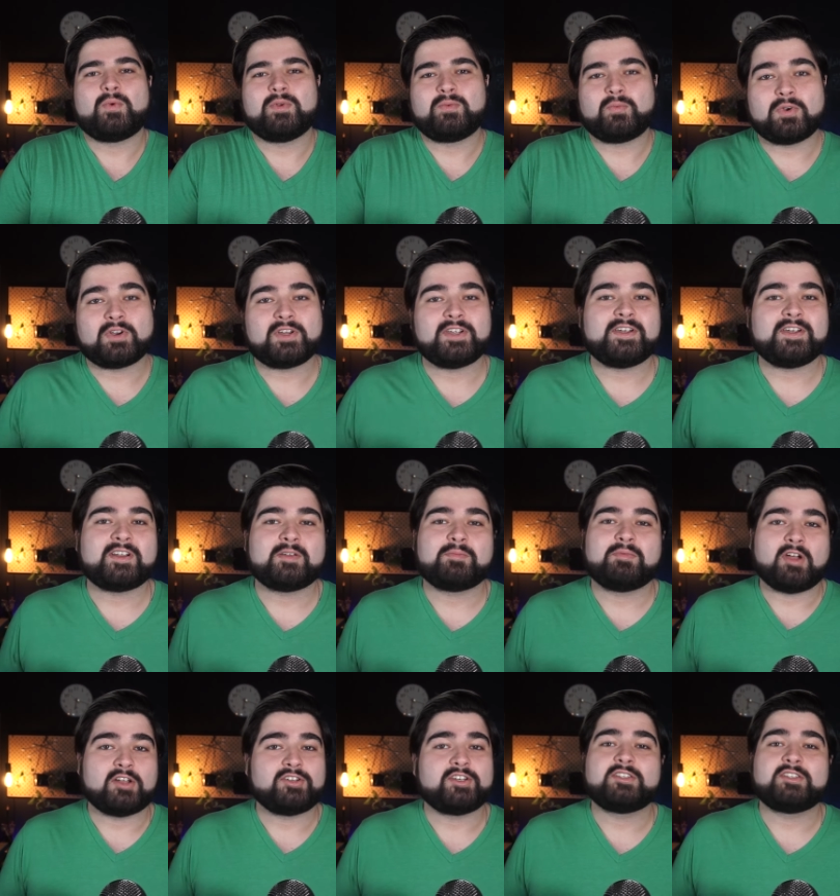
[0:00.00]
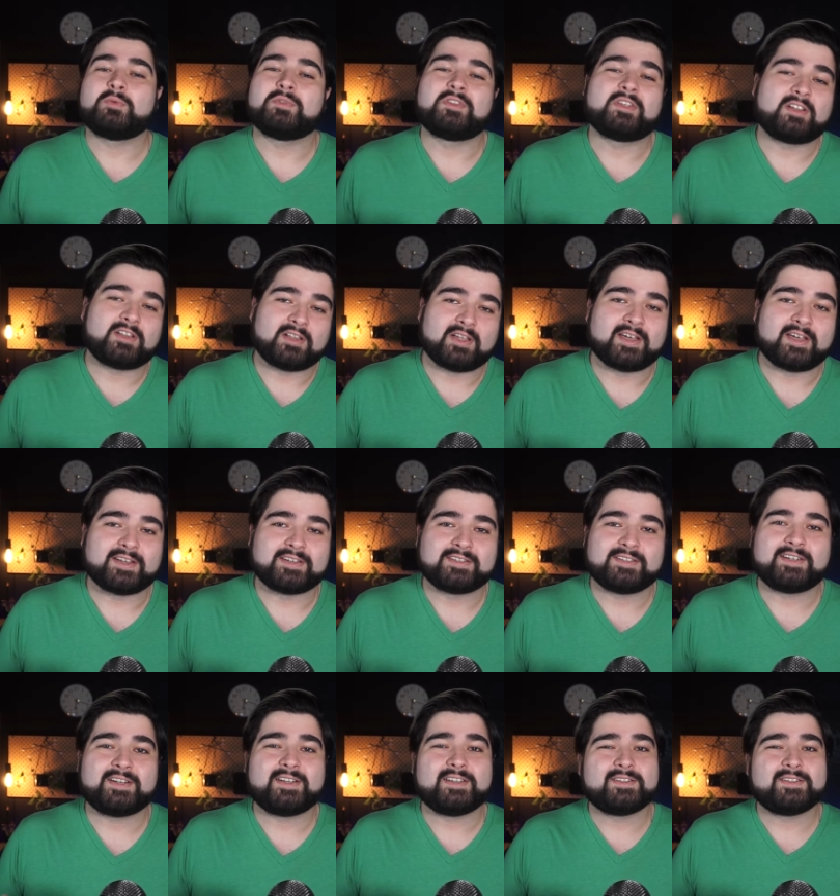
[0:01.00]
When working on a project with a
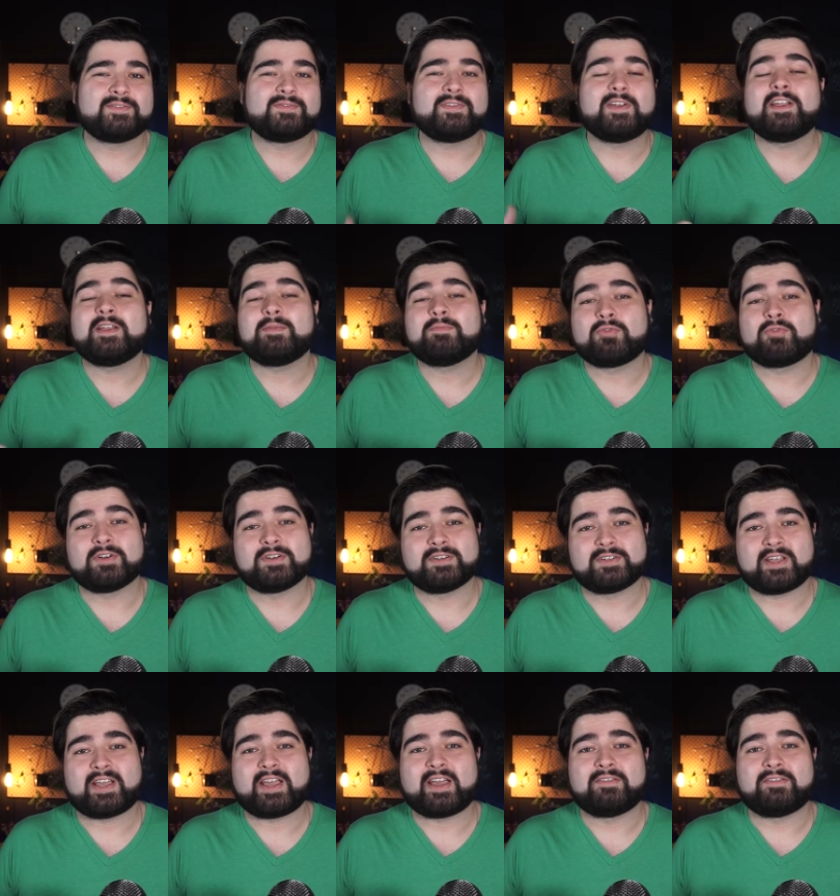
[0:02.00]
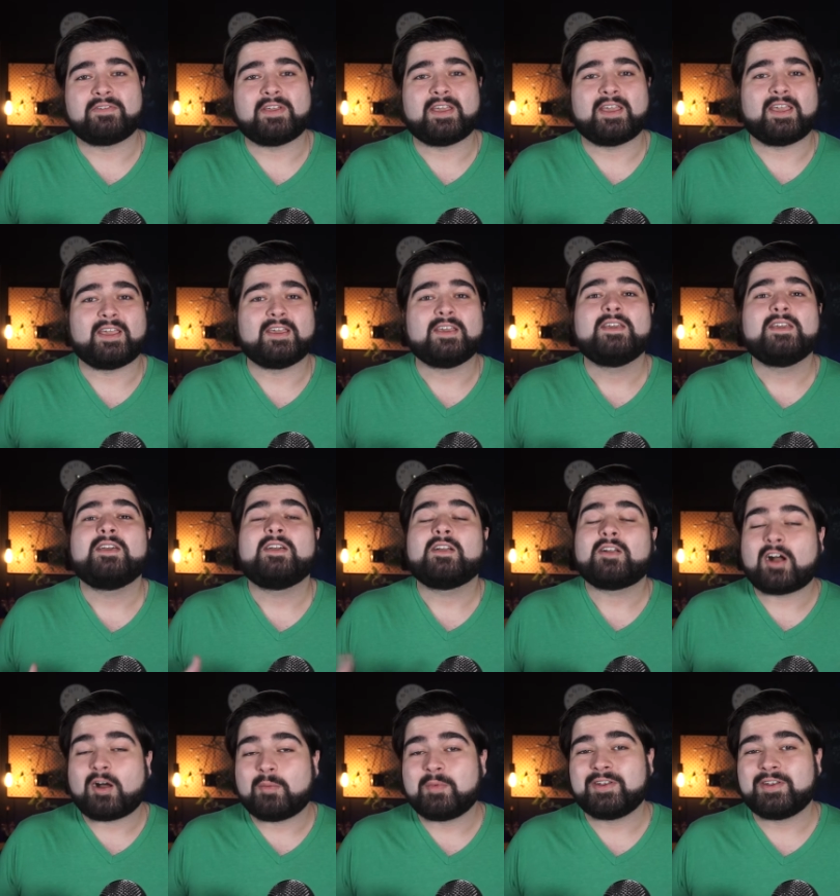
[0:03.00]
client, it is very important to have a
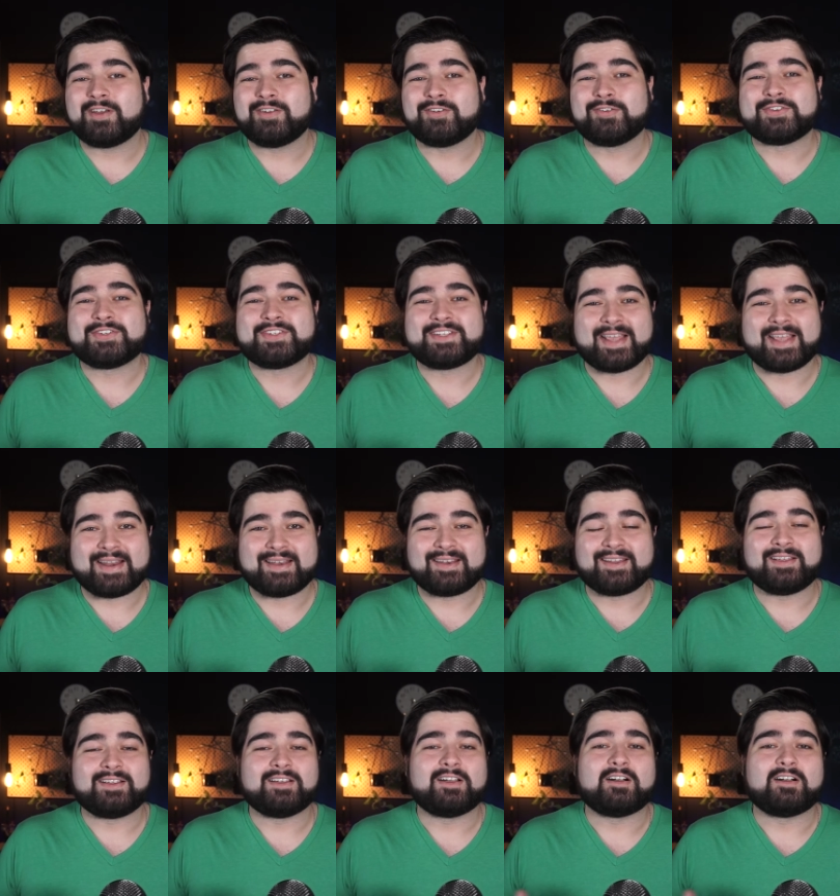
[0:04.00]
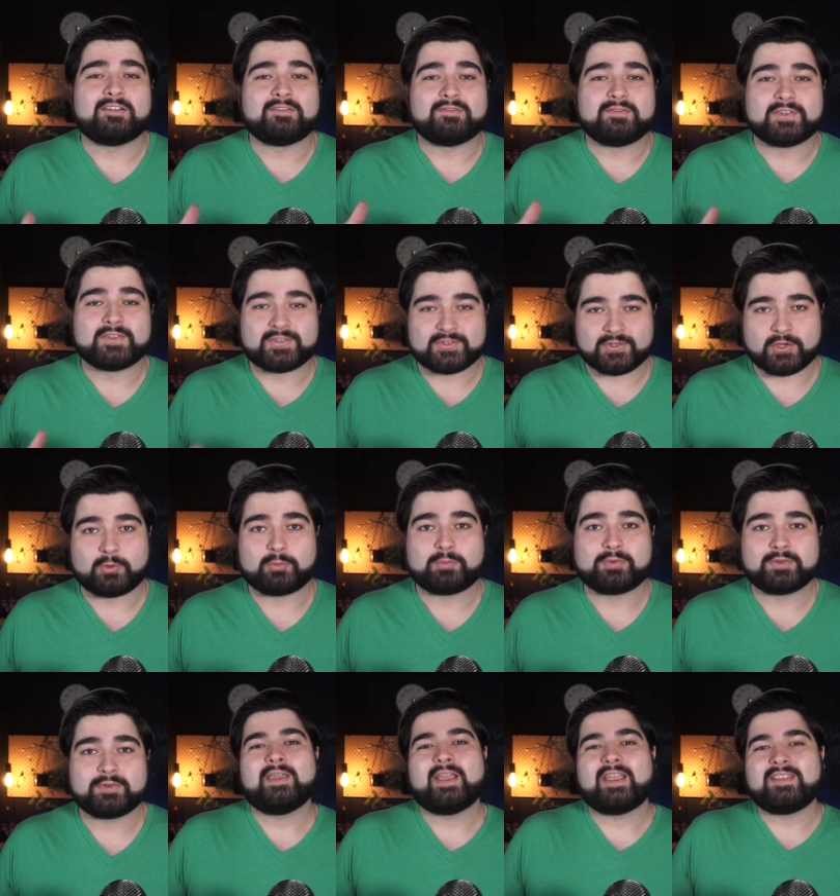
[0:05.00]
common understanding of the scope.